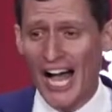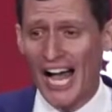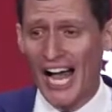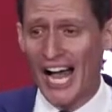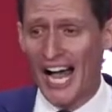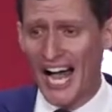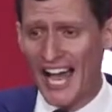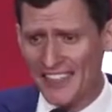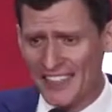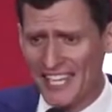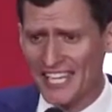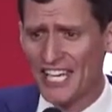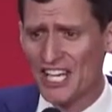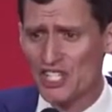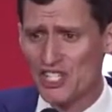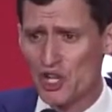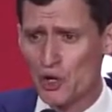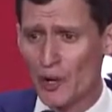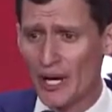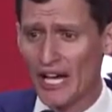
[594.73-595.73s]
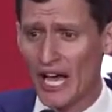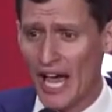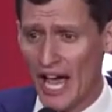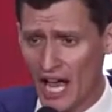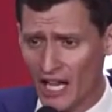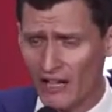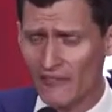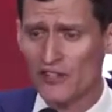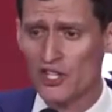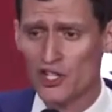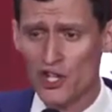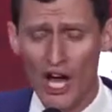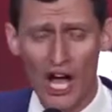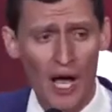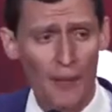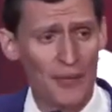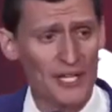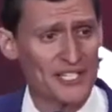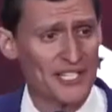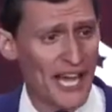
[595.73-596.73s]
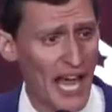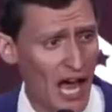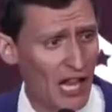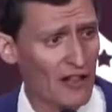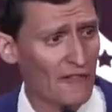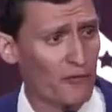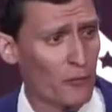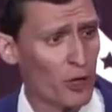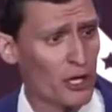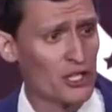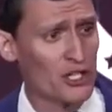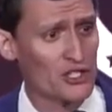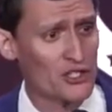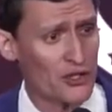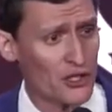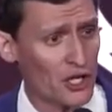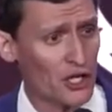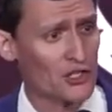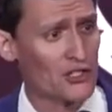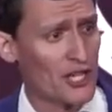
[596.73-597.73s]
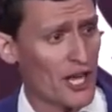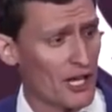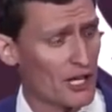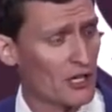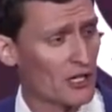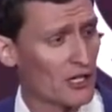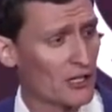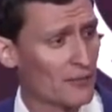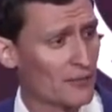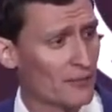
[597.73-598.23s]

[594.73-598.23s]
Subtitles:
I think he's doing a hell of a job as California's third senator.